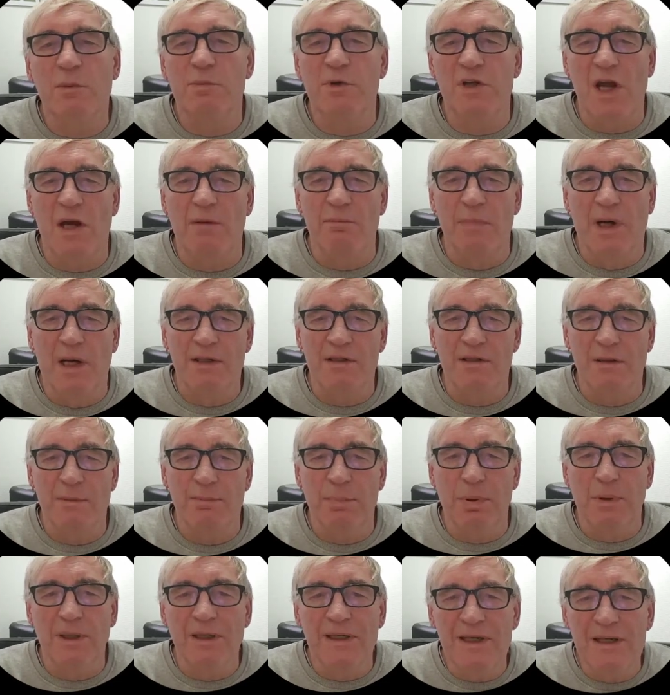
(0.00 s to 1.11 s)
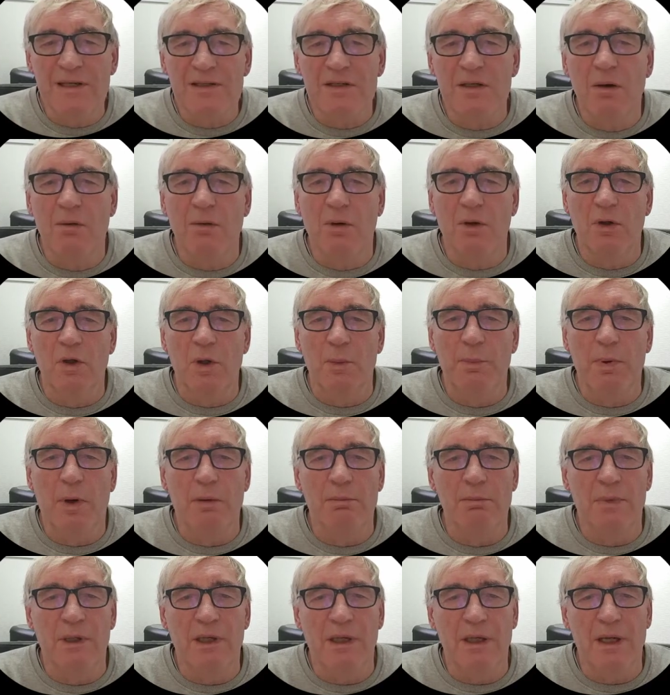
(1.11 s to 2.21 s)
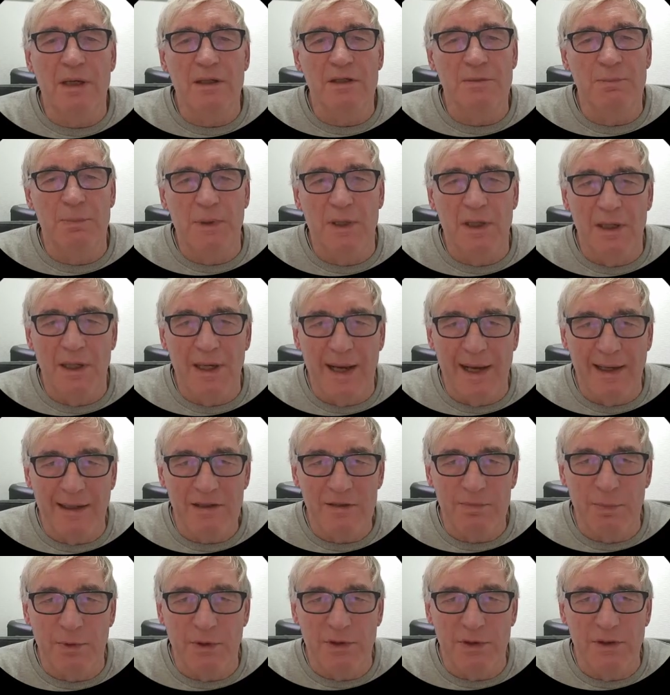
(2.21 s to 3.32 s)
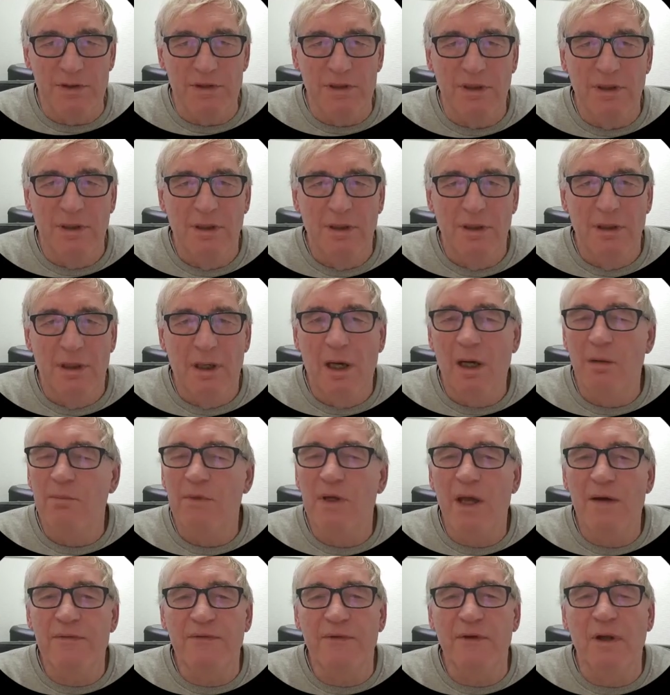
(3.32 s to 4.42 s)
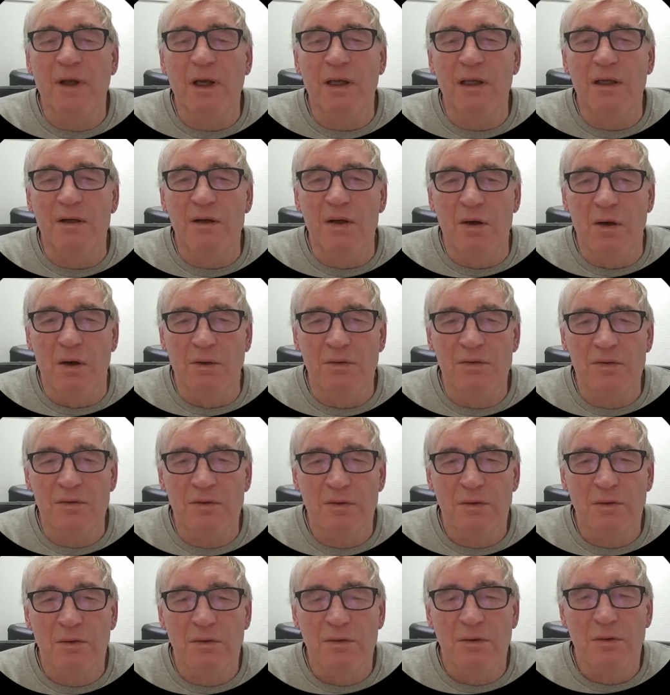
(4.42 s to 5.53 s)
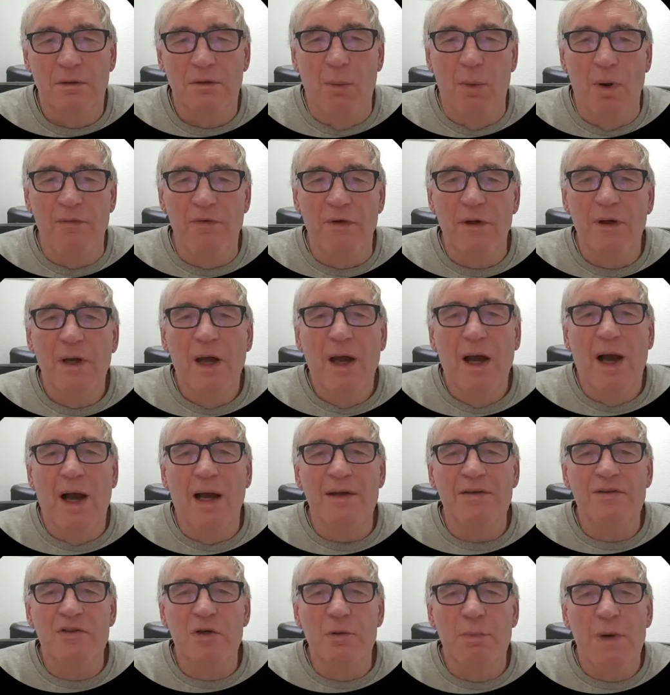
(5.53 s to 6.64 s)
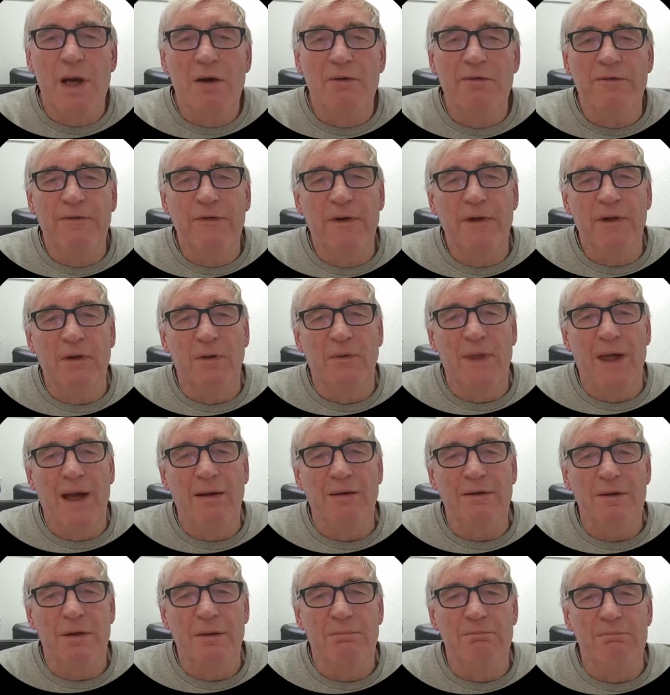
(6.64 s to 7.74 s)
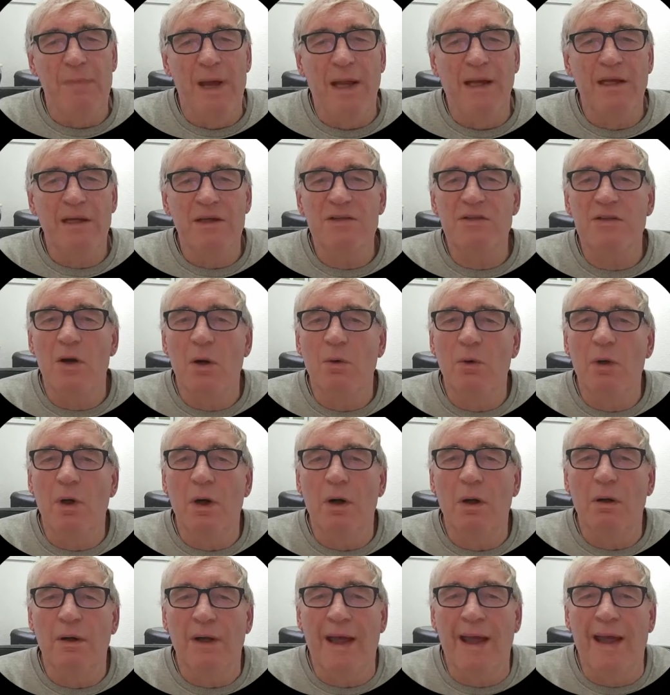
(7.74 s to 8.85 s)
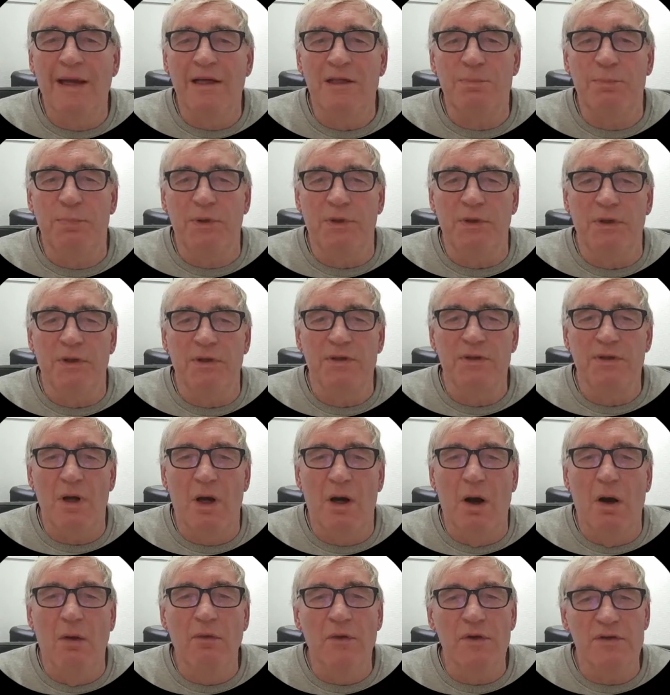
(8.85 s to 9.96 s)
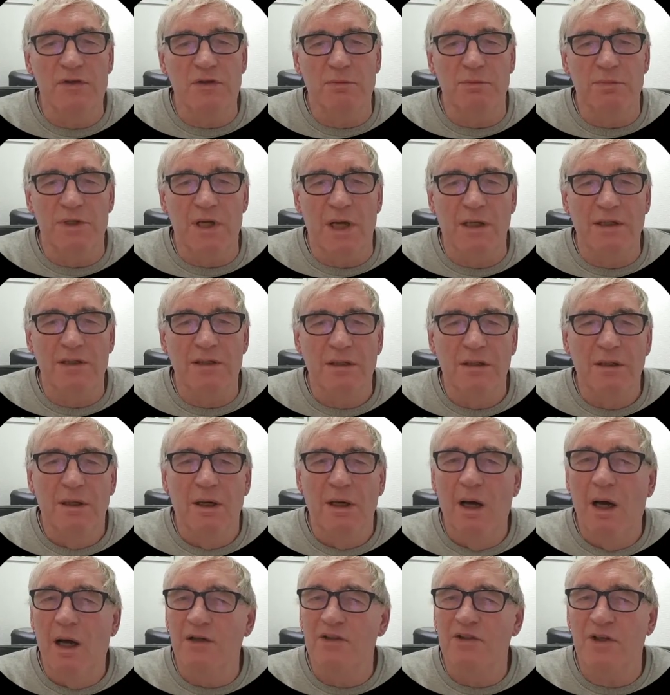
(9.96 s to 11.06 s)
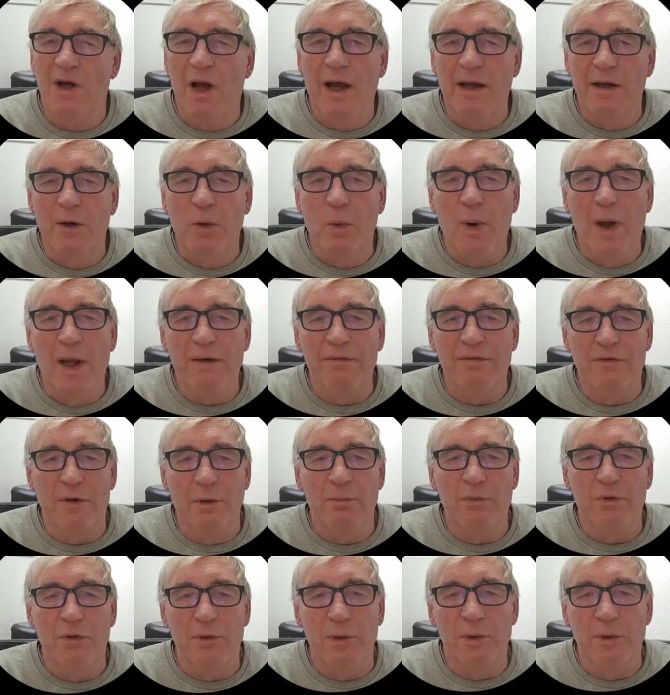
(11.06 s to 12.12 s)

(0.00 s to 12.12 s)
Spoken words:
subject matter, please don't look upon me as being an expert. I'm definitely not. However, I somehow feel that many so-called experts on the subject are shying away from